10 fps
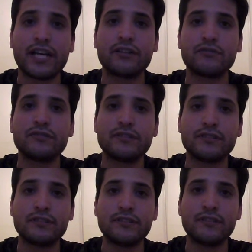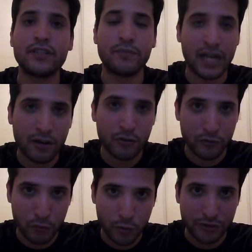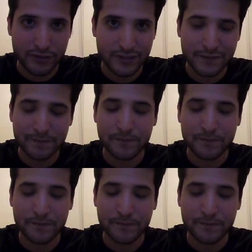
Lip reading: titled The Power of Words.